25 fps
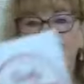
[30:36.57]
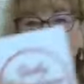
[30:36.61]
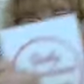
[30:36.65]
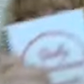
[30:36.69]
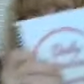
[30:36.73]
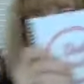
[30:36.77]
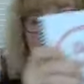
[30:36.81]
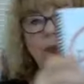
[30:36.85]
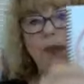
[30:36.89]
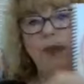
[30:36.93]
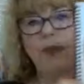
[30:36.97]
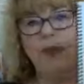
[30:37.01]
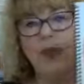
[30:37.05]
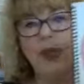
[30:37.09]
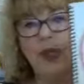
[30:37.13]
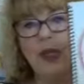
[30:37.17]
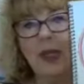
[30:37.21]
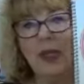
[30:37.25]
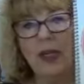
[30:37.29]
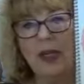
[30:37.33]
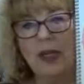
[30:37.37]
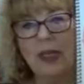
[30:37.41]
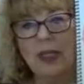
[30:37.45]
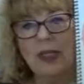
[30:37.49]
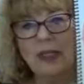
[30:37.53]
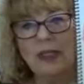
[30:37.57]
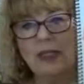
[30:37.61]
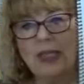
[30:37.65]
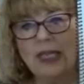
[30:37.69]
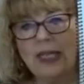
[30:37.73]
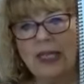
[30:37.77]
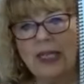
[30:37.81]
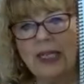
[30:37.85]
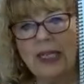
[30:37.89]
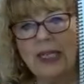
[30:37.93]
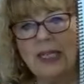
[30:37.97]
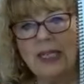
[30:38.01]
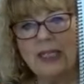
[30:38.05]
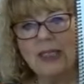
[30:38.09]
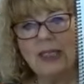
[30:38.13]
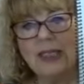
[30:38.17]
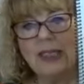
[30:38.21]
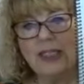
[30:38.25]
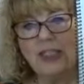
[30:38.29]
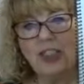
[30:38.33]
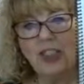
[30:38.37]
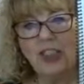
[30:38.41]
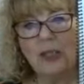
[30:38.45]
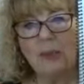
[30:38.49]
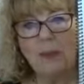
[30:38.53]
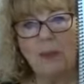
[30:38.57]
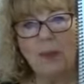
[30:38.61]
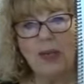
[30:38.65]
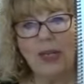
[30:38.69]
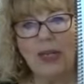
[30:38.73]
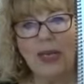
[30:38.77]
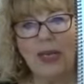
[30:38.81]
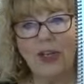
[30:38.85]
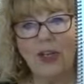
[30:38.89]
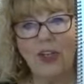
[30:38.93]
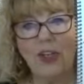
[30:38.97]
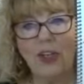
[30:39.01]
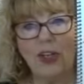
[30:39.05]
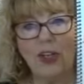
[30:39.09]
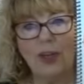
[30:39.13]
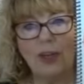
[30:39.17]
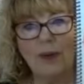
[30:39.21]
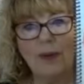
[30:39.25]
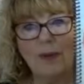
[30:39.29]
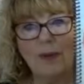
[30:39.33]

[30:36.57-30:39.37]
to daily intention planner.